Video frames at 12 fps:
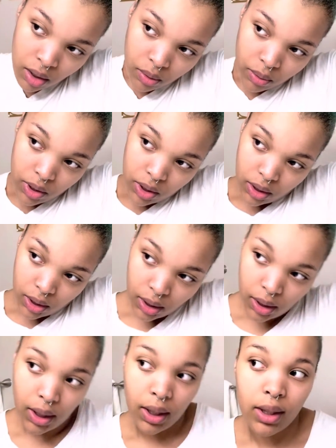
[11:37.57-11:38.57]
we just need
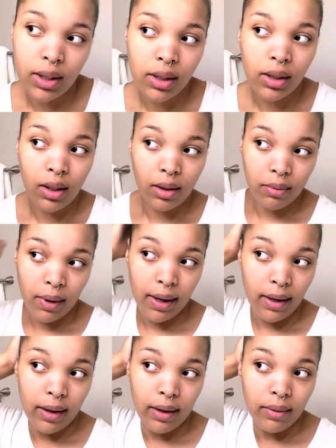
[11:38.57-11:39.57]
to get it slick
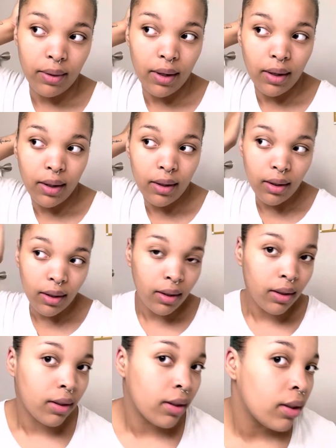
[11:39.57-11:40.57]
right now, okay?
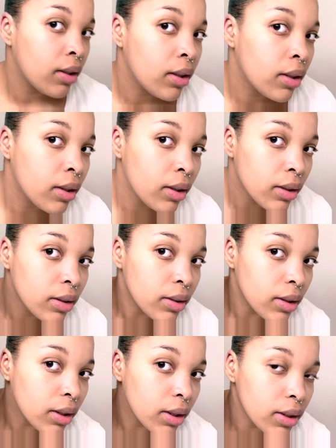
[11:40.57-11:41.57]

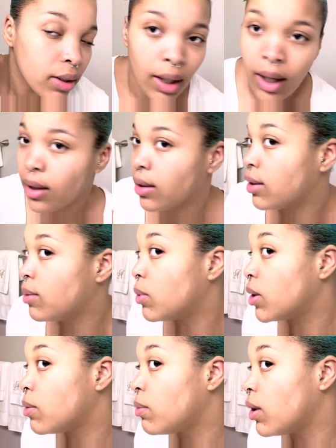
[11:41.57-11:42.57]
See, this side looks
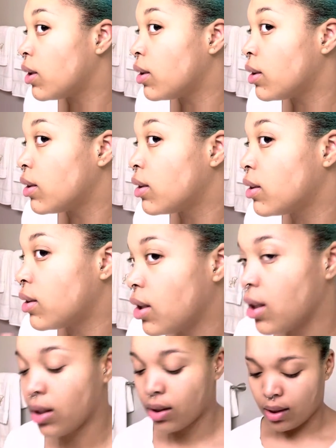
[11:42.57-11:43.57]
much better
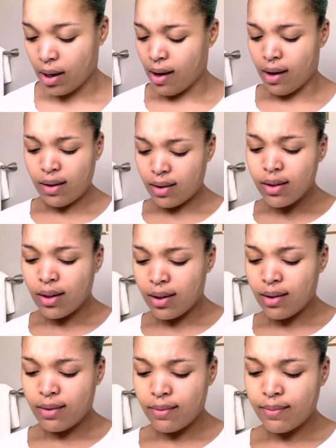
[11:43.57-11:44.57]
than this side,
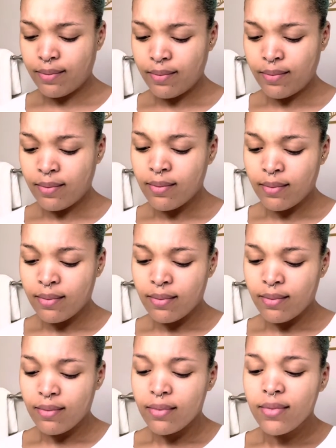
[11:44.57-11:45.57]

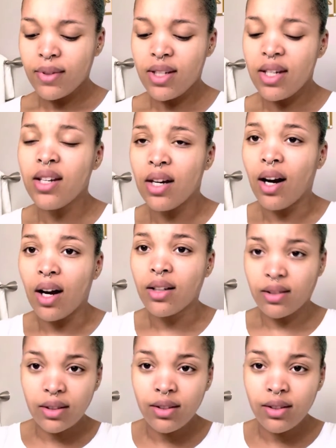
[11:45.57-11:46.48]
yeah. Yeah,